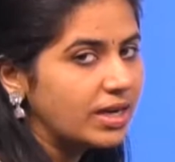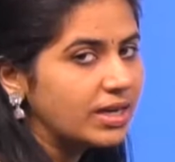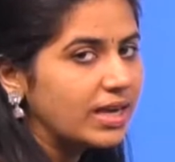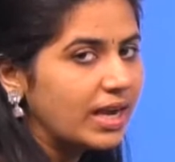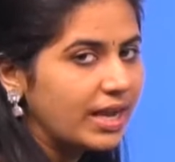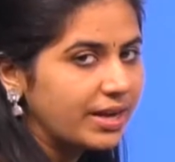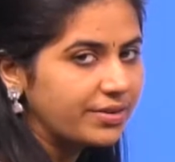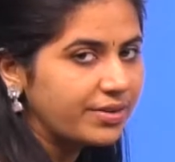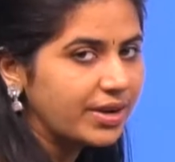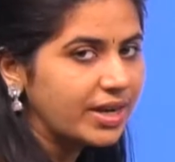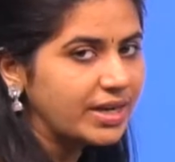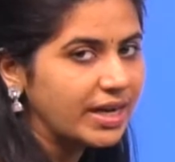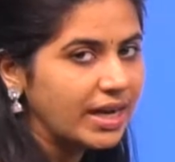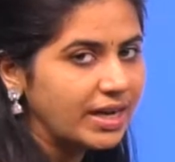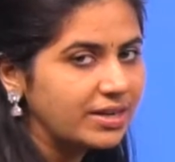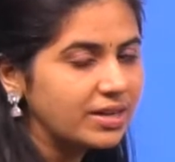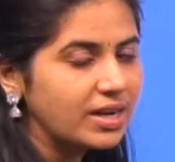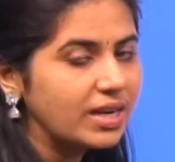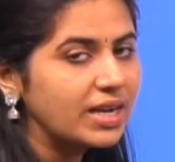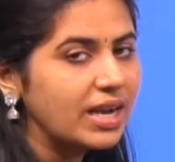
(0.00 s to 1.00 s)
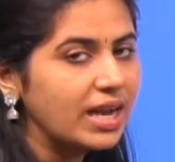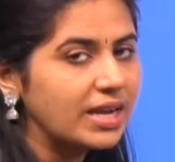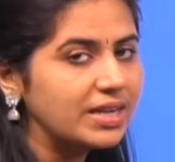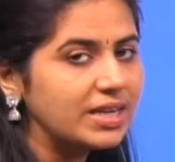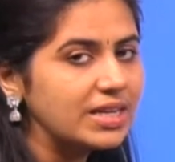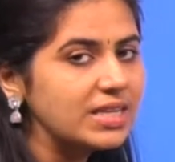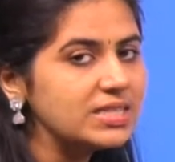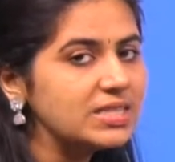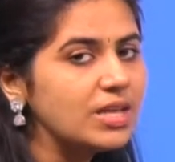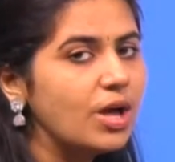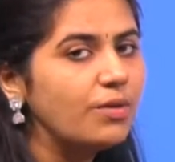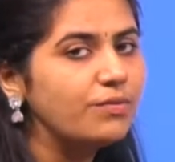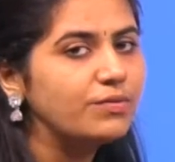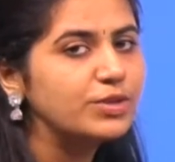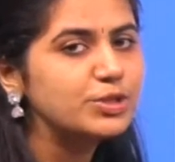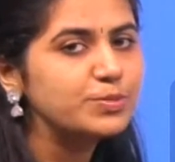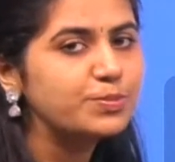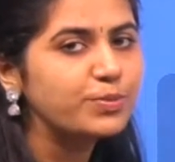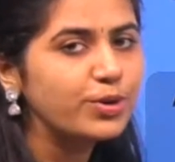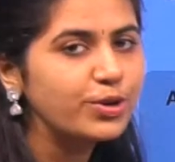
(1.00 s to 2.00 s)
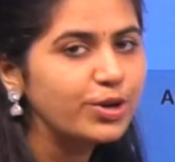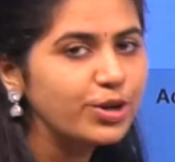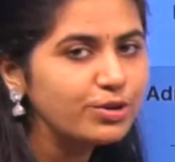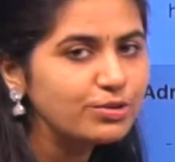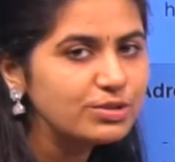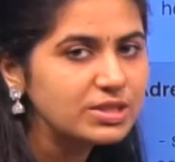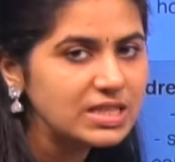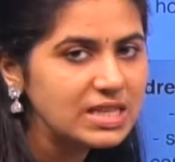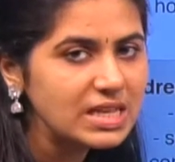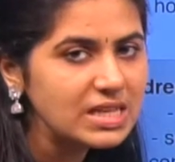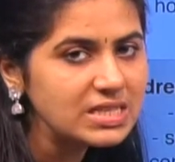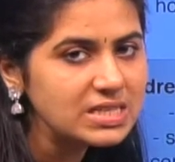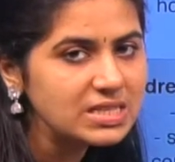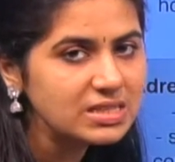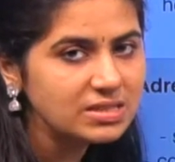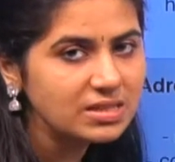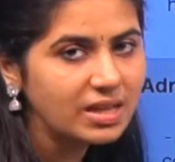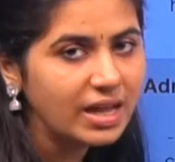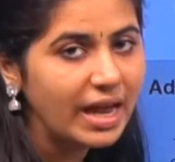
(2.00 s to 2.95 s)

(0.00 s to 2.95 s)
gland, right? Adrenal gland is which produces